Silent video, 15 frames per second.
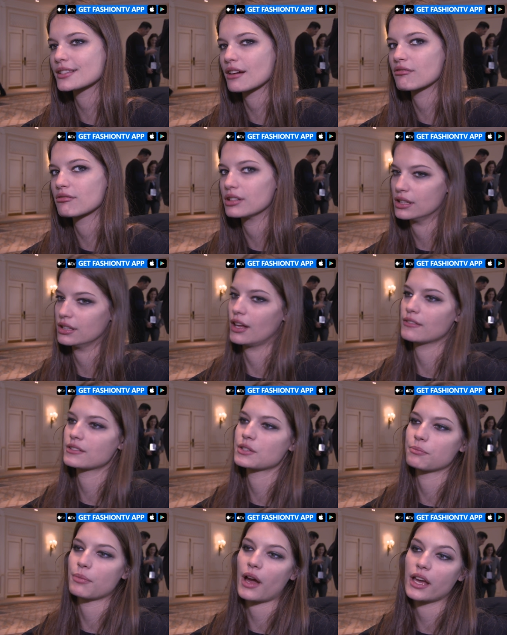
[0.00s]
I really love
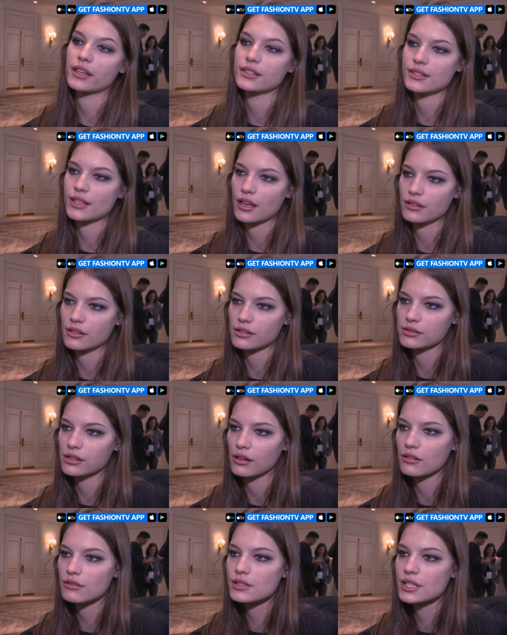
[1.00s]
to buy designer
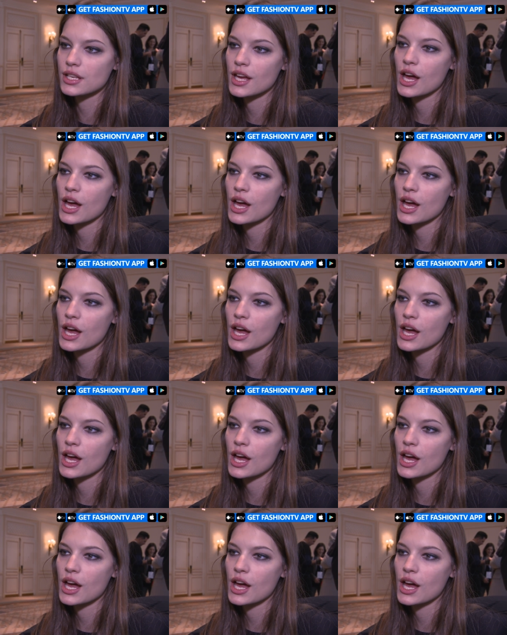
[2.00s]
clothes,